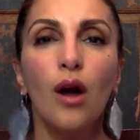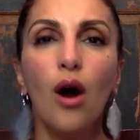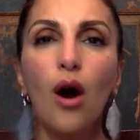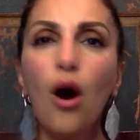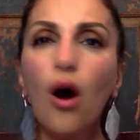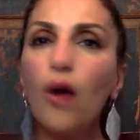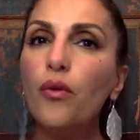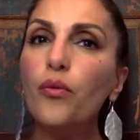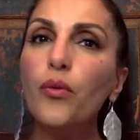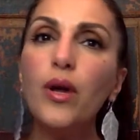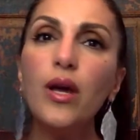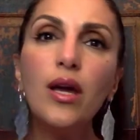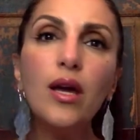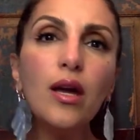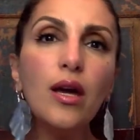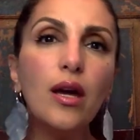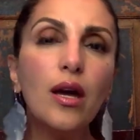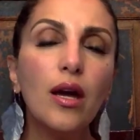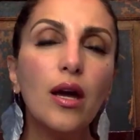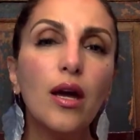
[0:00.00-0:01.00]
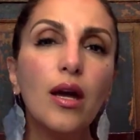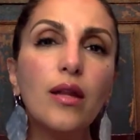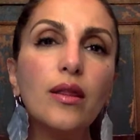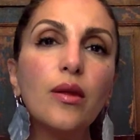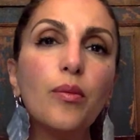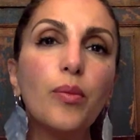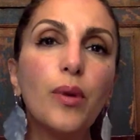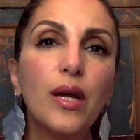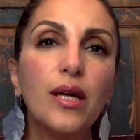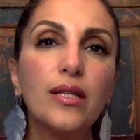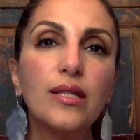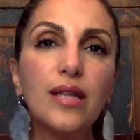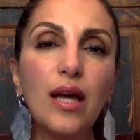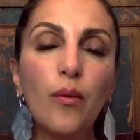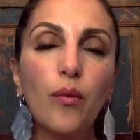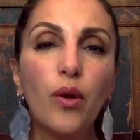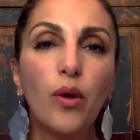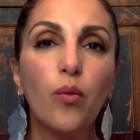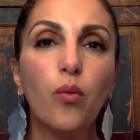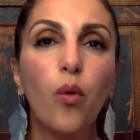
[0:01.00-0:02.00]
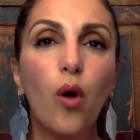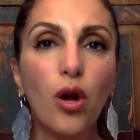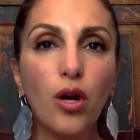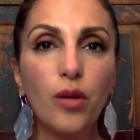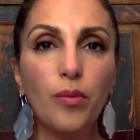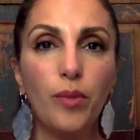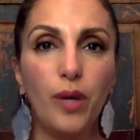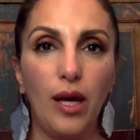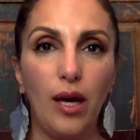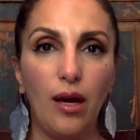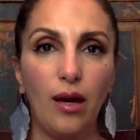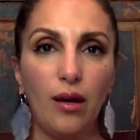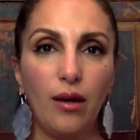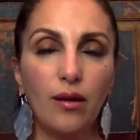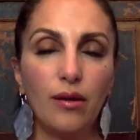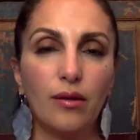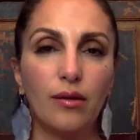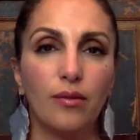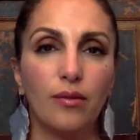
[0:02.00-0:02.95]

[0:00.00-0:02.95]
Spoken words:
are we in the place that we want to be?